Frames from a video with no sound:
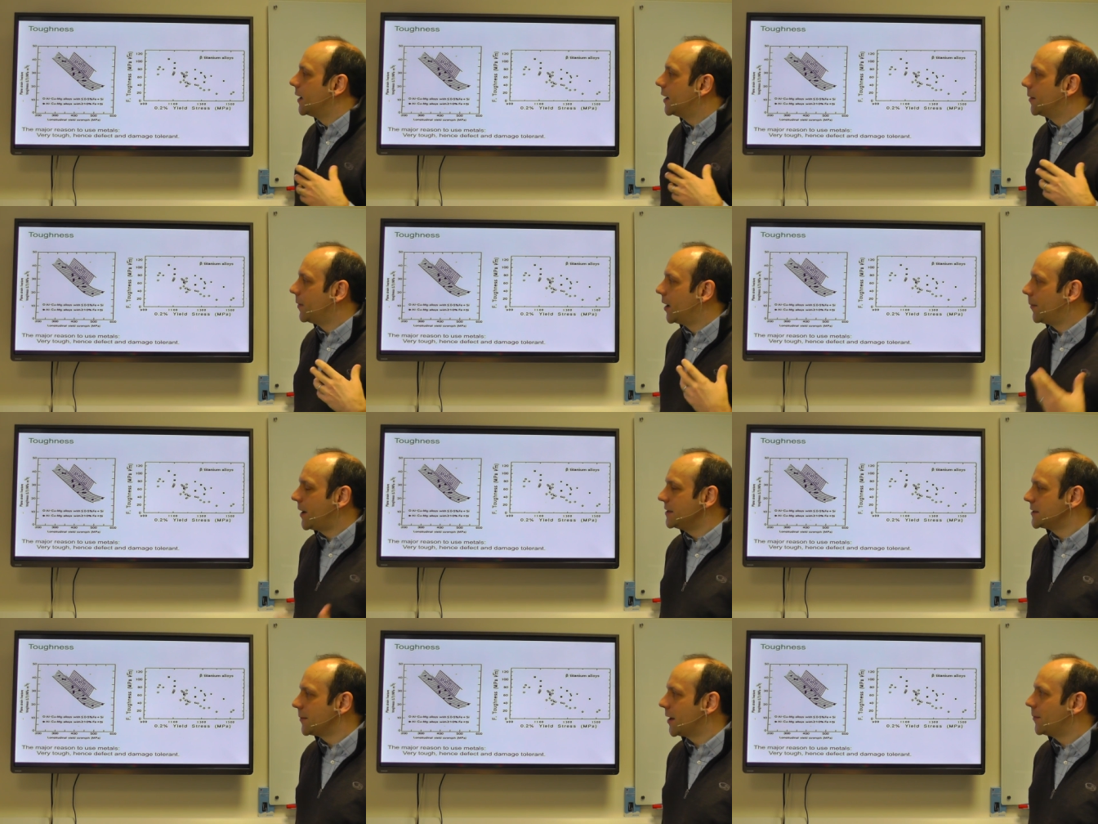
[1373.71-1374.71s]
uh,
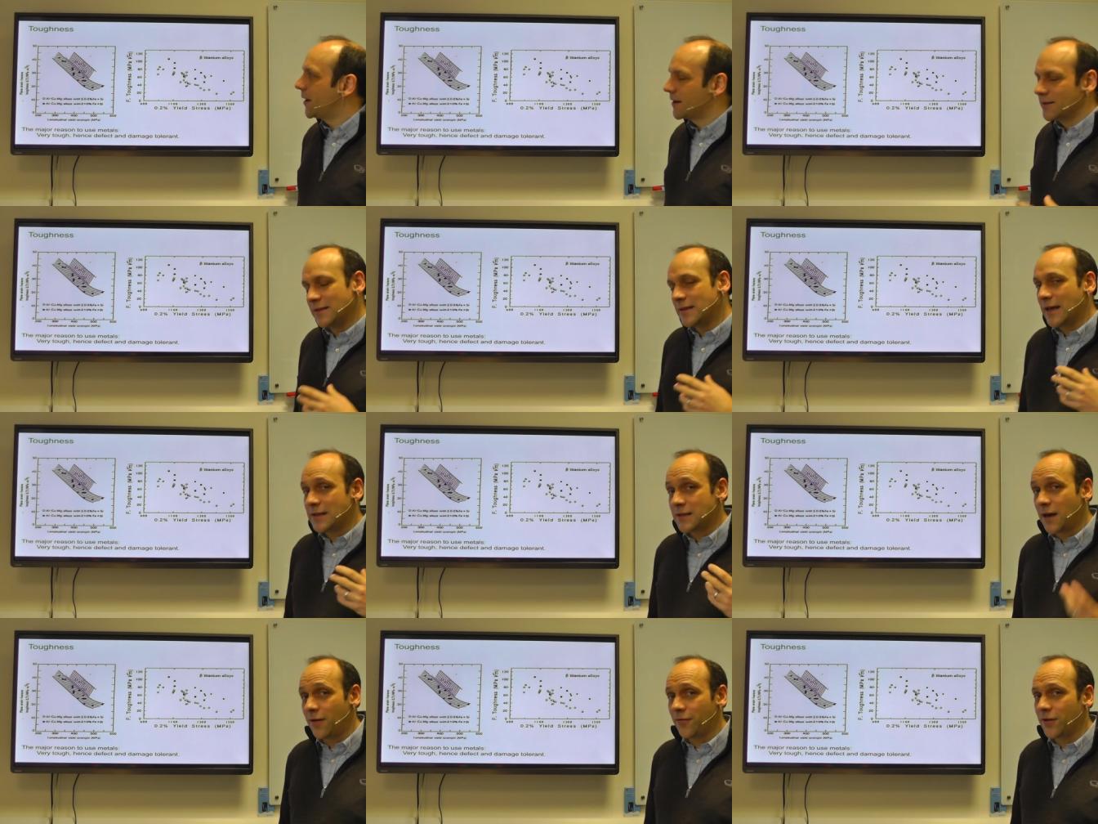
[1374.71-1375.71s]
amazing about metals is their
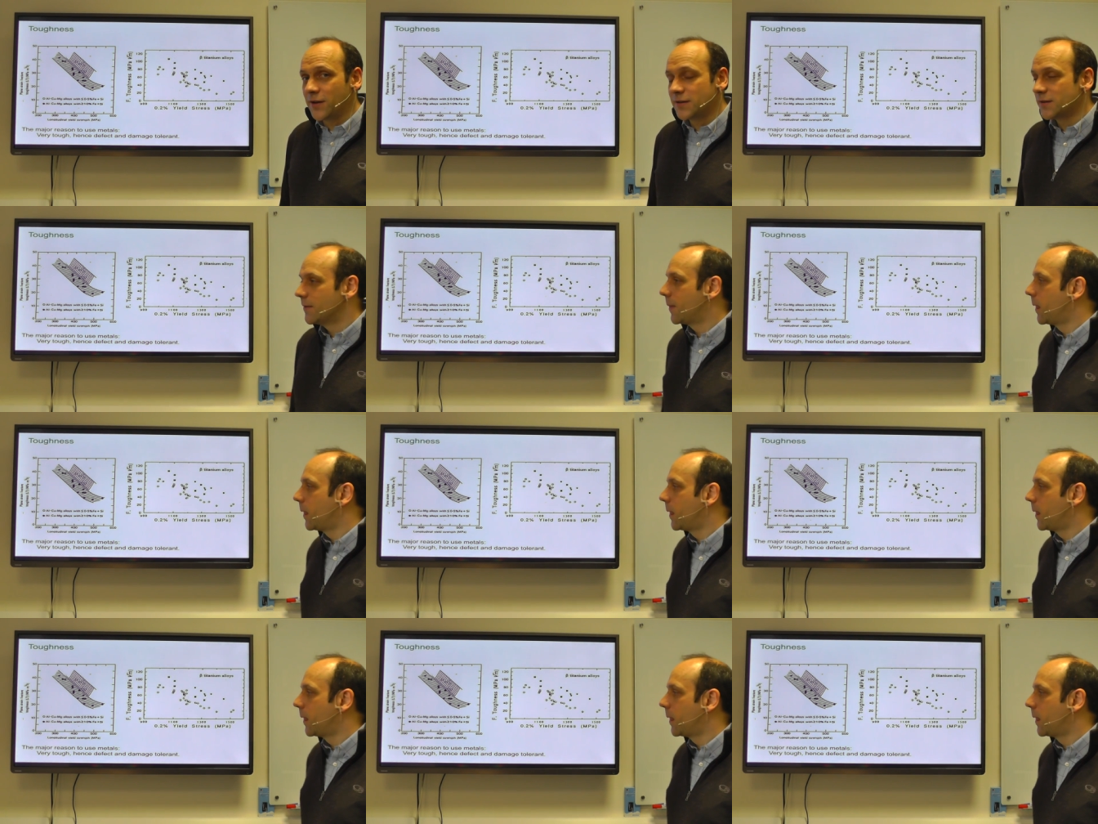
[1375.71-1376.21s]
toughness.